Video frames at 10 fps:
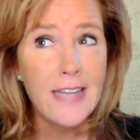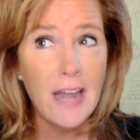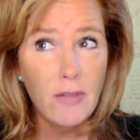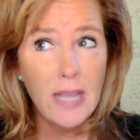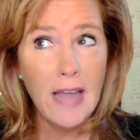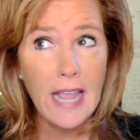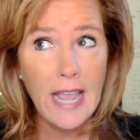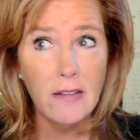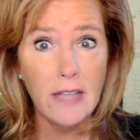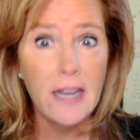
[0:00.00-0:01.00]
not only how to
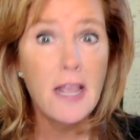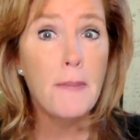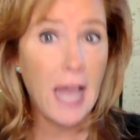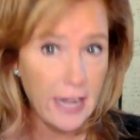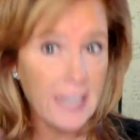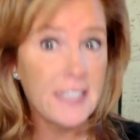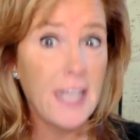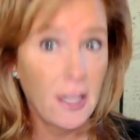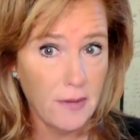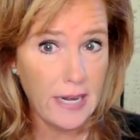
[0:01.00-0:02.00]
handle it, but how to
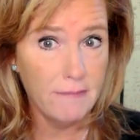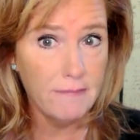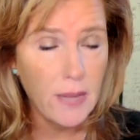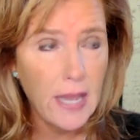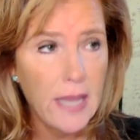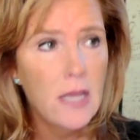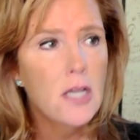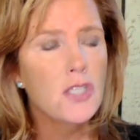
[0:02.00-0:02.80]
accelerate it. Okay.